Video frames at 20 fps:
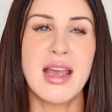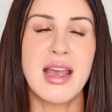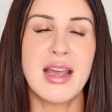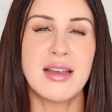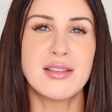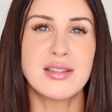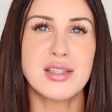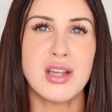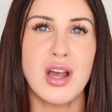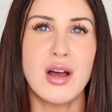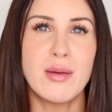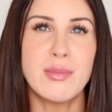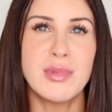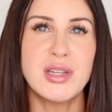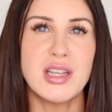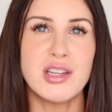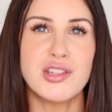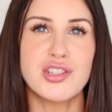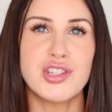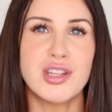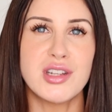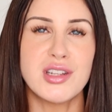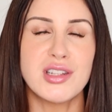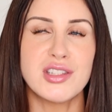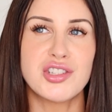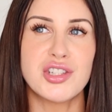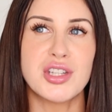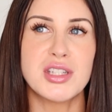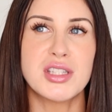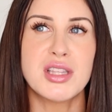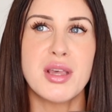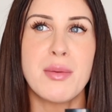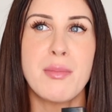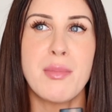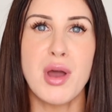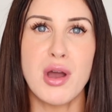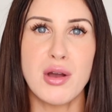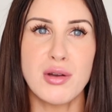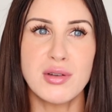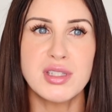And this combination is just the
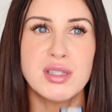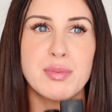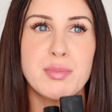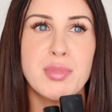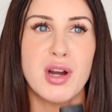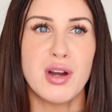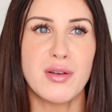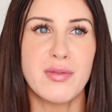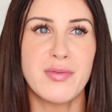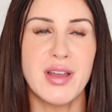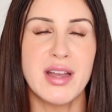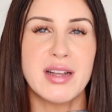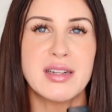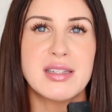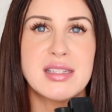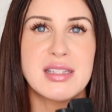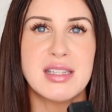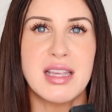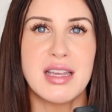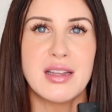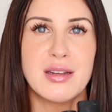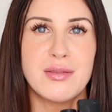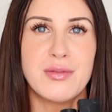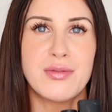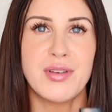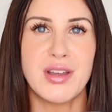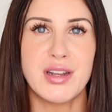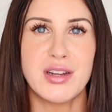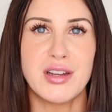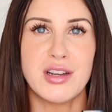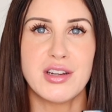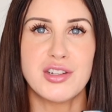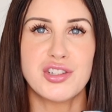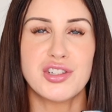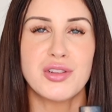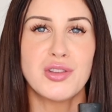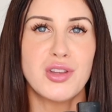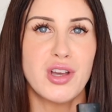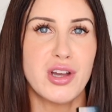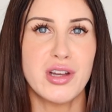most perfect skin
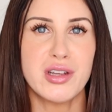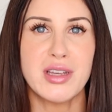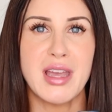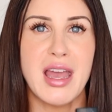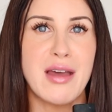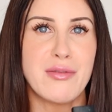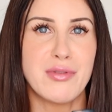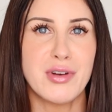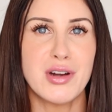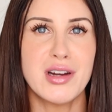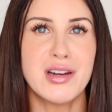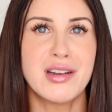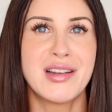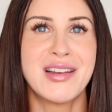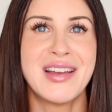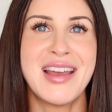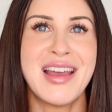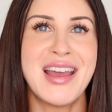finish look ever.